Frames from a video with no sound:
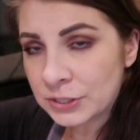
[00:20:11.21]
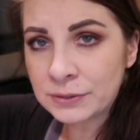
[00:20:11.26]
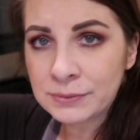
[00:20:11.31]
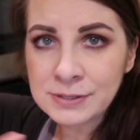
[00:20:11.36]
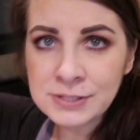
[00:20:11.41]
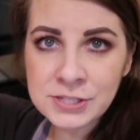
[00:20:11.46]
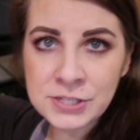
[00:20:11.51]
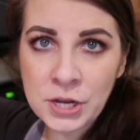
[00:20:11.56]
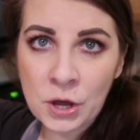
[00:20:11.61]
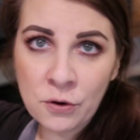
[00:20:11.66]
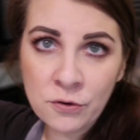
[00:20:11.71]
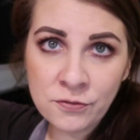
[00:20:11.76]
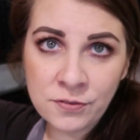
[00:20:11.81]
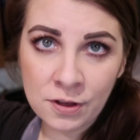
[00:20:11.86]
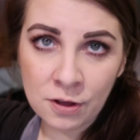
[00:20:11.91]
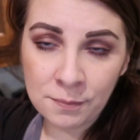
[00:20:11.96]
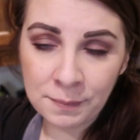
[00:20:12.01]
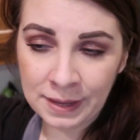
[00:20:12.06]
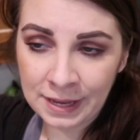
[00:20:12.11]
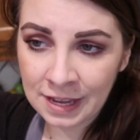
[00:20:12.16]
so there was no
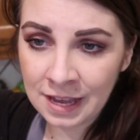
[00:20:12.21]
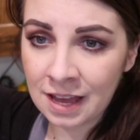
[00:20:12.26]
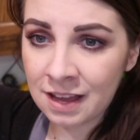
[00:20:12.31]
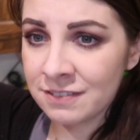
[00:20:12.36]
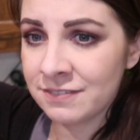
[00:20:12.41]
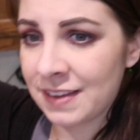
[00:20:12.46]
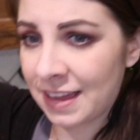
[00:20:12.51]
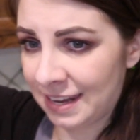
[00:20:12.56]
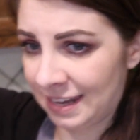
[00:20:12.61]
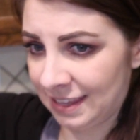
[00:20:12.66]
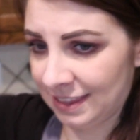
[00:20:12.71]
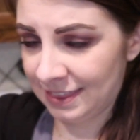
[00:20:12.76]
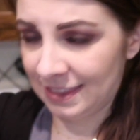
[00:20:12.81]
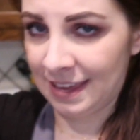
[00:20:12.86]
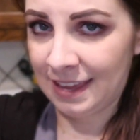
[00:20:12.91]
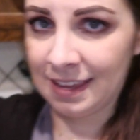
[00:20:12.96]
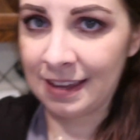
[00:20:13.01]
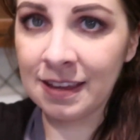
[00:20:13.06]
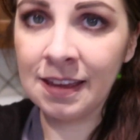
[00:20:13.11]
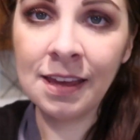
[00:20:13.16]
filming of
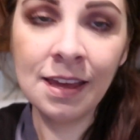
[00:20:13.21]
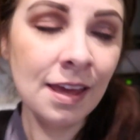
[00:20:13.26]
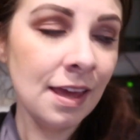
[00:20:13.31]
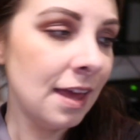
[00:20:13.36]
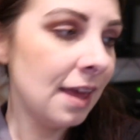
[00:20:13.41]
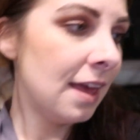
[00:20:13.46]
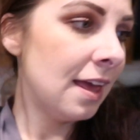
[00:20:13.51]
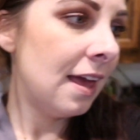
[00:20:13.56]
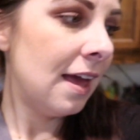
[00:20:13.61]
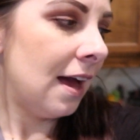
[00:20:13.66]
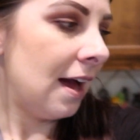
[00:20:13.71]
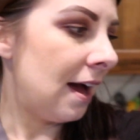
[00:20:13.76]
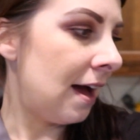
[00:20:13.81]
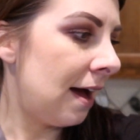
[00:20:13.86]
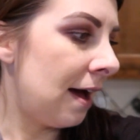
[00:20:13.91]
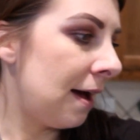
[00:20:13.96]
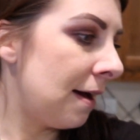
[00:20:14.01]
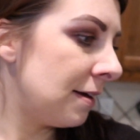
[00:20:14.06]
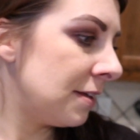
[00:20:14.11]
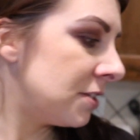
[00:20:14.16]
anything.
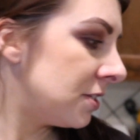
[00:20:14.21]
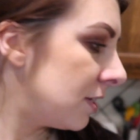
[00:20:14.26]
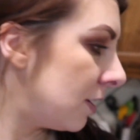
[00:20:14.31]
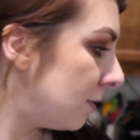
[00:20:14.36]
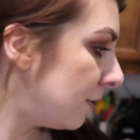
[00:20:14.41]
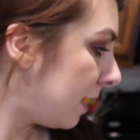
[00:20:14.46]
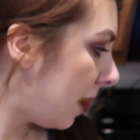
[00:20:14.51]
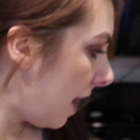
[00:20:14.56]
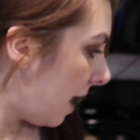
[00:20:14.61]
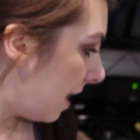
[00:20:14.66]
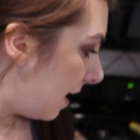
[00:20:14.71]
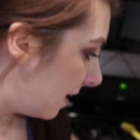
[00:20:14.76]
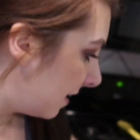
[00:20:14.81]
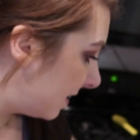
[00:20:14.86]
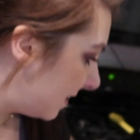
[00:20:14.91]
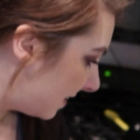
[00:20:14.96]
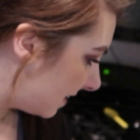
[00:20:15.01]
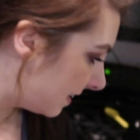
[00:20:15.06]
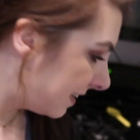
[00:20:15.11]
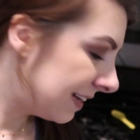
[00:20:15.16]
Uh, so yeah,
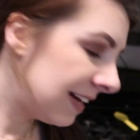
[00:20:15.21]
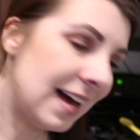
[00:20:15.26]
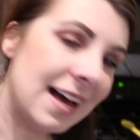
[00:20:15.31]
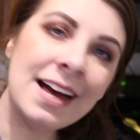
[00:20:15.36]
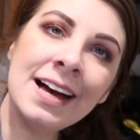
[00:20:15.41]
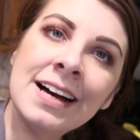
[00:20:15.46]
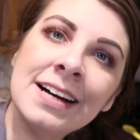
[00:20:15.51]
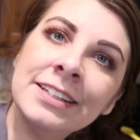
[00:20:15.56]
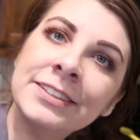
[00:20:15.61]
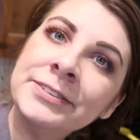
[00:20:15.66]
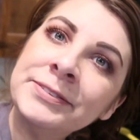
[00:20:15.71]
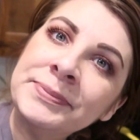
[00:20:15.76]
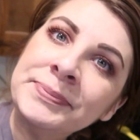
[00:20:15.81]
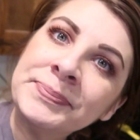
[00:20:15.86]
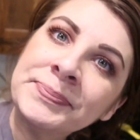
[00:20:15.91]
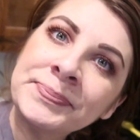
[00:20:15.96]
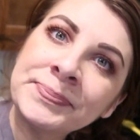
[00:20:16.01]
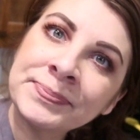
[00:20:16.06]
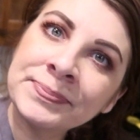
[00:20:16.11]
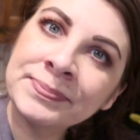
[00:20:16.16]

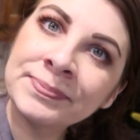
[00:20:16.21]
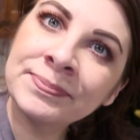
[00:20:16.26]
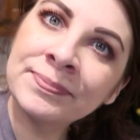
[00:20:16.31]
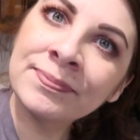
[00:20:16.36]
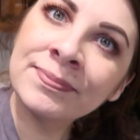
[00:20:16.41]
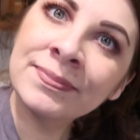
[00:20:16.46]
um,